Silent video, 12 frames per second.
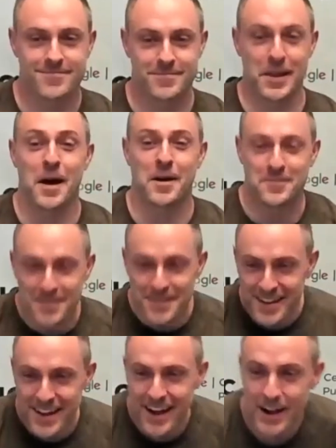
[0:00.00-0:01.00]
Yeah.
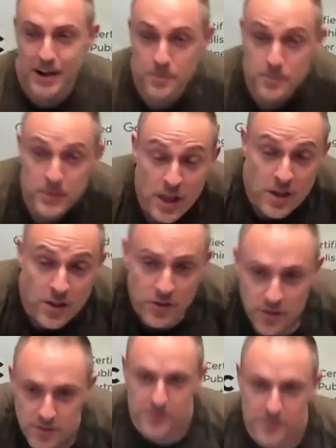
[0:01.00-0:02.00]
So
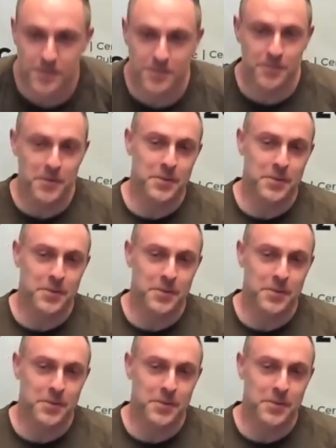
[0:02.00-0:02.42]
there's a few